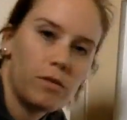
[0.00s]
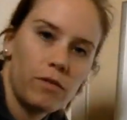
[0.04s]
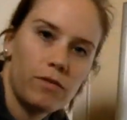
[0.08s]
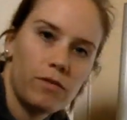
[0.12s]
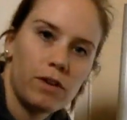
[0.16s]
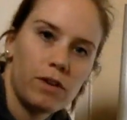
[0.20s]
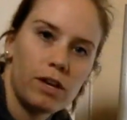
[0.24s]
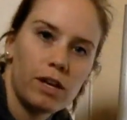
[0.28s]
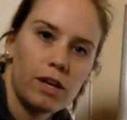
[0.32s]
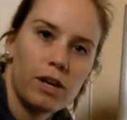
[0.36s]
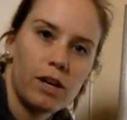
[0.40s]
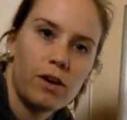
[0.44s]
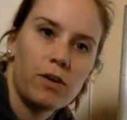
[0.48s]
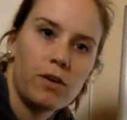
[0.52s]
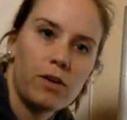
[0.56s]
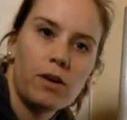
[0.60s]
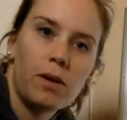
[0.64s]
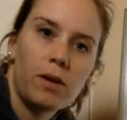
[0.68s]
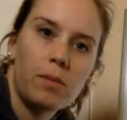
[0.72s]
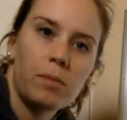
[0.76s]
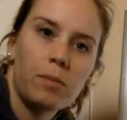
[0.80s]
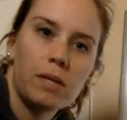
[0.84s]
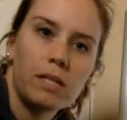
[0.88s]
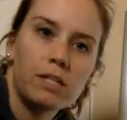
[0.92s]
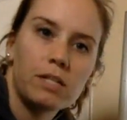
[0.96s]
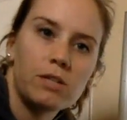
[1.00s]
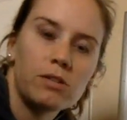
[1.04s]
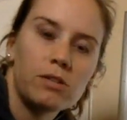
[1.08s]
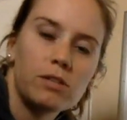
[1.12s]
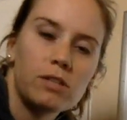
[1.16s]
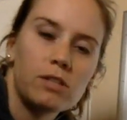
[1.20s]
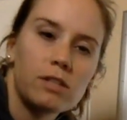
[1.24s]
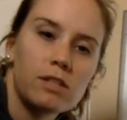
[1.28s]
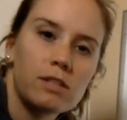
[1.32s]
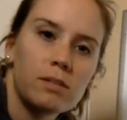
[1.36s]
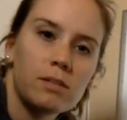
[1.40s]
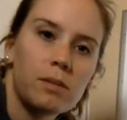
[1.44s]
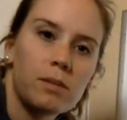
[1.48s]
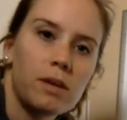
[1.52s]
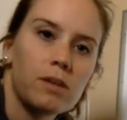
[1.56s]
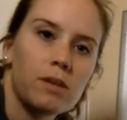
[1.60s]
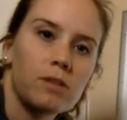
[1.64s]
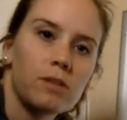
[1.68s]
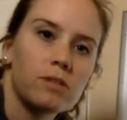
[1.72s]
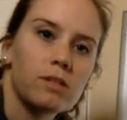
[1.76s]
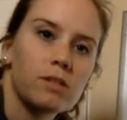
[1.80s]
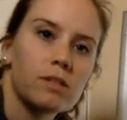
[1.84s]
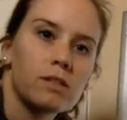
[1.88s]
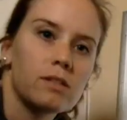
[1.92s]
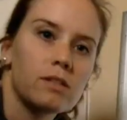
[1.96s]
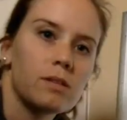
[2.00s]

video on mitosis and meiosis.